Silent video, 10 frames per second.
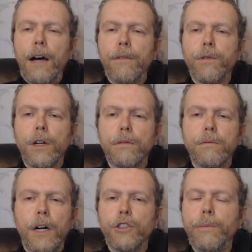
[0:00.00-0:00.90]
for
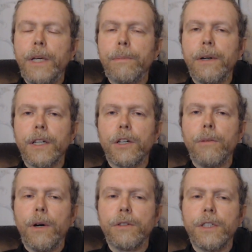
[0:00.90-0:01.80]
largely being political
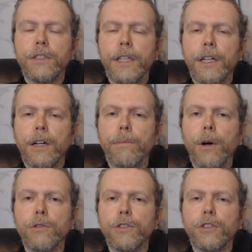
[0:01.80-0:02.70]
opponents. They're
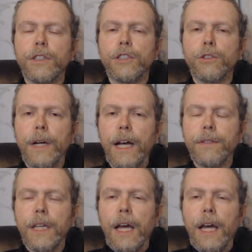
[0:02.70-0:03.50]
opposed to the draft.